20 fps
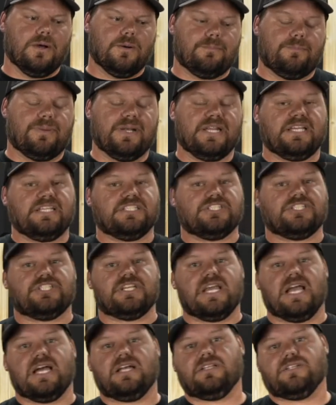But it gets
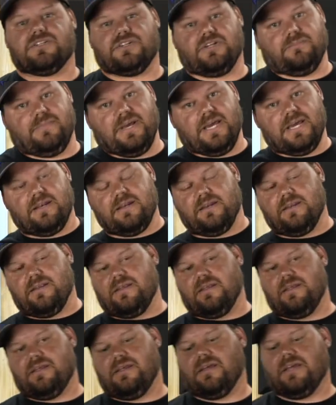challenging, man.
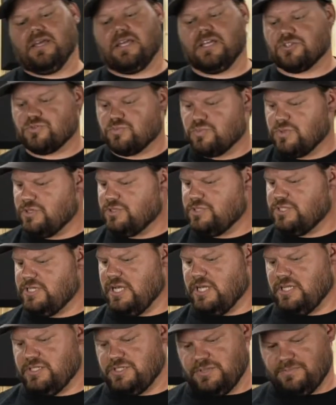It gets real
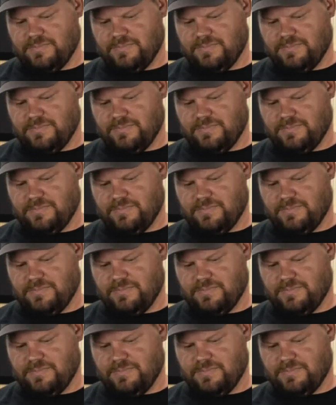challenging,